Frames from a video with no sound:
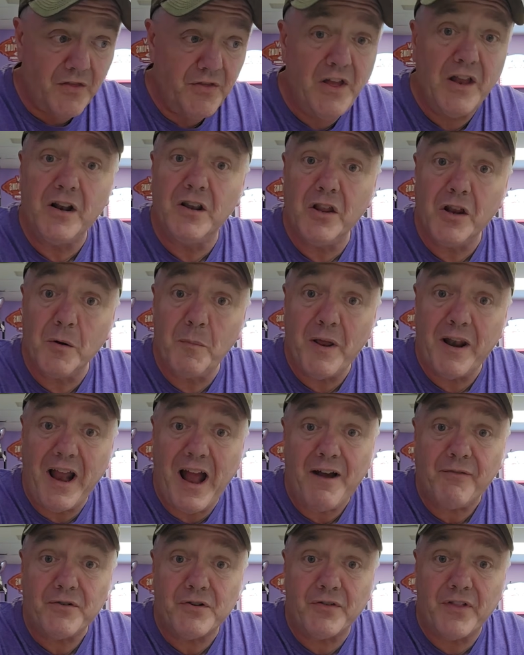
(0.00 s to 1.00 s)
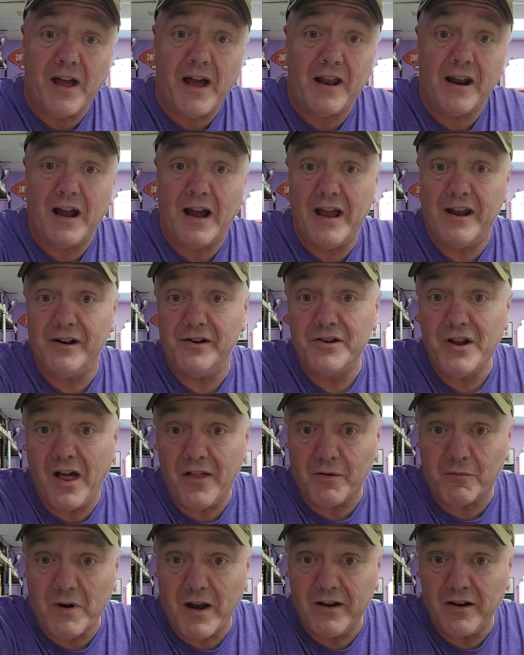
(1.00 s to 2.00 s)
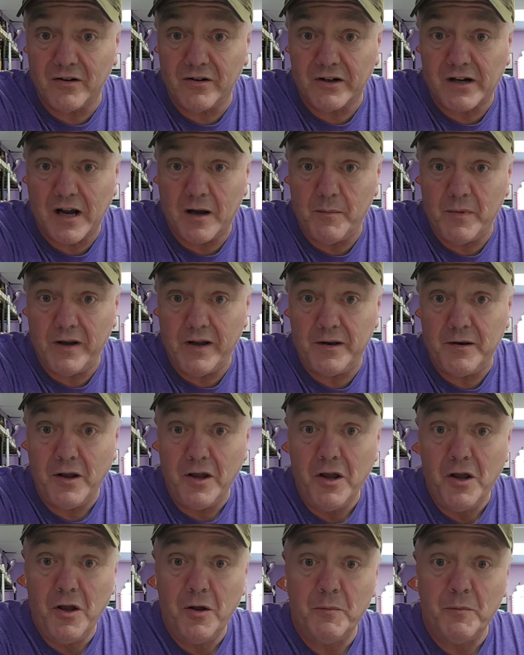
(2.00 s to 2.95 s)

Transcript: then a little bit after that, I had another regular come in,